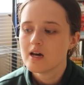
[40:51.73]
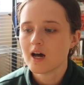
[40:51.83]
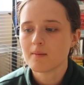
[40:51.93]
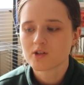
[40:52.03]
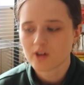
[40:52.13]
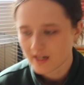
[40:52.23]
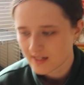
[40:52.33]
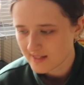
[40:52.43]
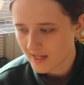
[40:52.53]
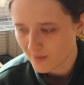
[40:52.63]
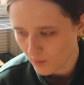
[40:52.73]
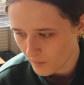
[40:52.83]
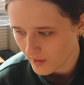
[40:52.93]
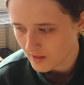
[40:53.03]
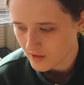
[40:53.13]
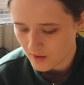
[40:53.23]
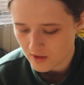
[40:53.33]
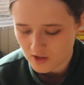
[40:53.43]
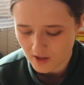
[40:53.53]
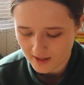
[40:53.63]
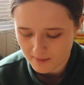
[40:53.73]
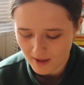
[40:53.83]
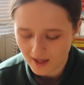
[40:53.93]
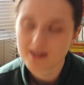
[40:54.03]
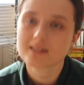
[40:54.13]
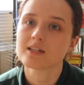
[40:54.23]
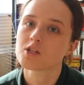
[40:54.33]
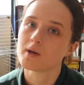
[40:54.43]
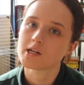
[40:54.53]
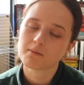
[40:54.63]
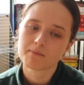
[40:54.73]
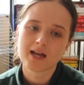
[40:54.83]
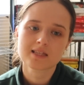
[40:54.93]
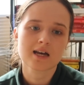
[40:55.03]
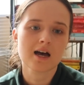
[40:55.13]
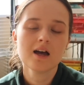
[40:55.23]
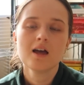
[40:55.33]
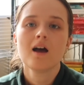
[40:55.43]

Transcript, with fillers: um, and trying to decide what we can do to like make his situation better.